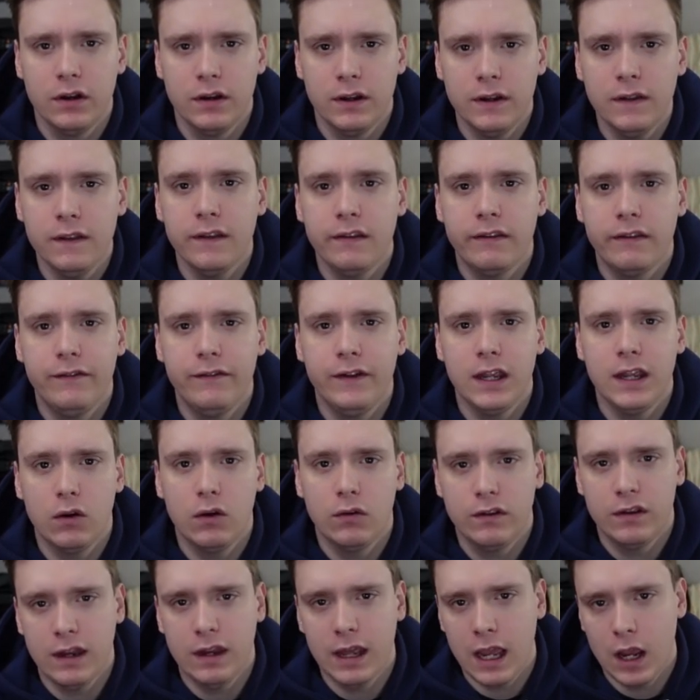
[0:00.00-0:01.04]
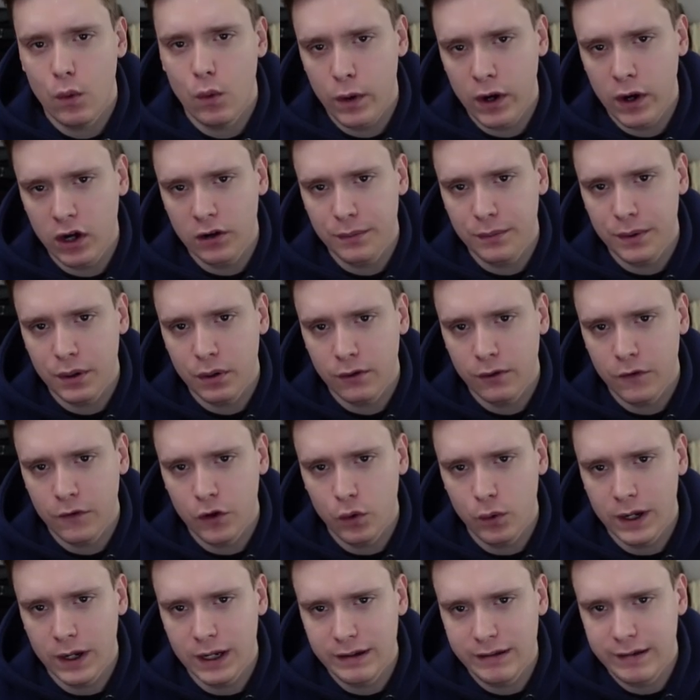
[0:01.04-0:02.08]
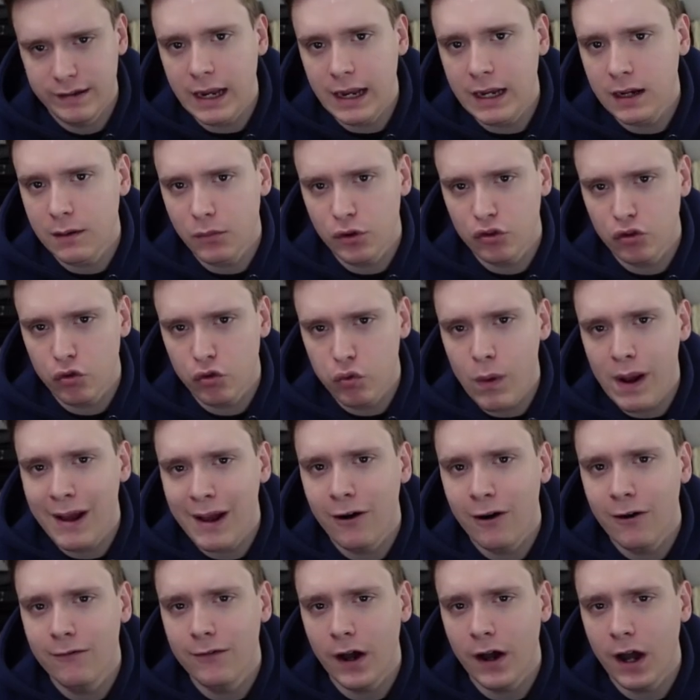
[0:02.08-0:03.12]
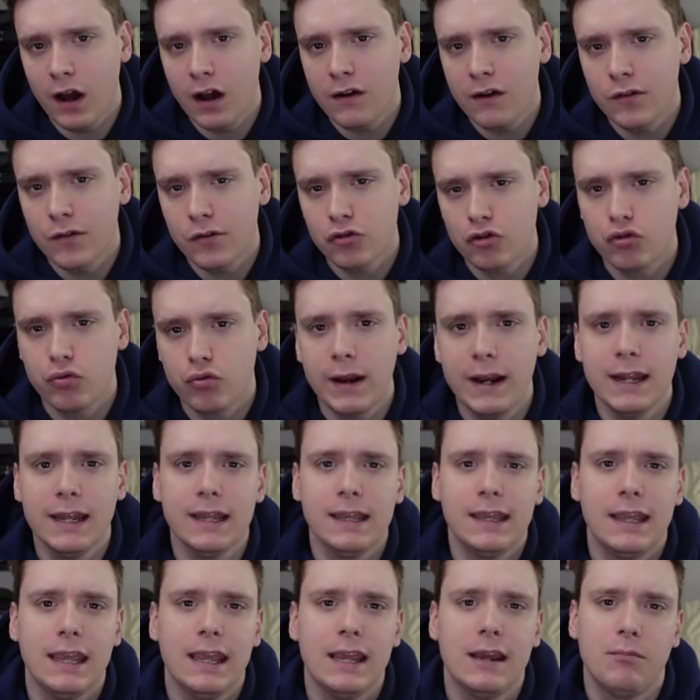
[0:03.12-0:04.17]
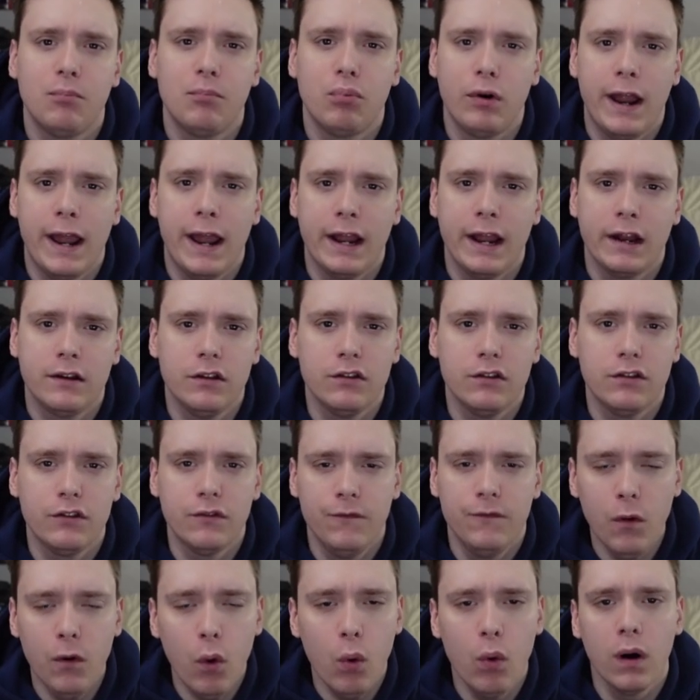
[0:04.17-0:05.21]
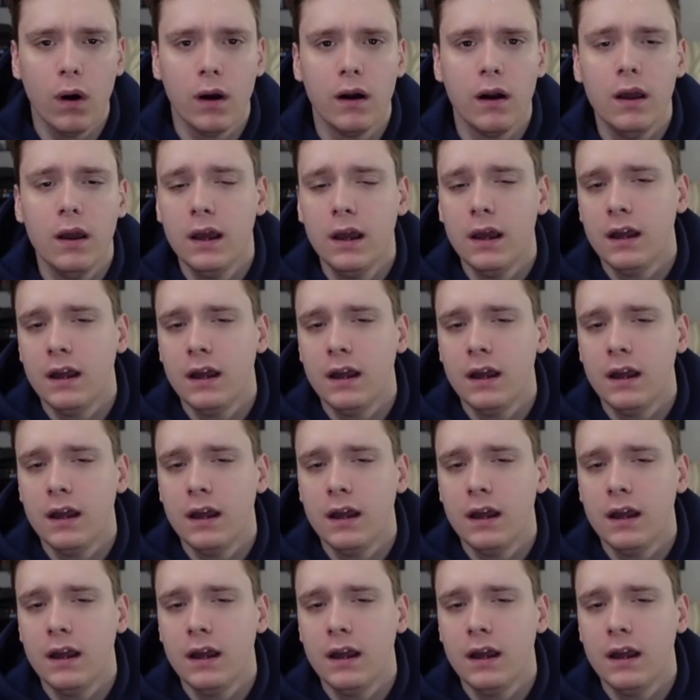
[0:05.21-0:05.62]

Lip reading: and in this video today, we're going to be reviewing day number 12 of training camp practice for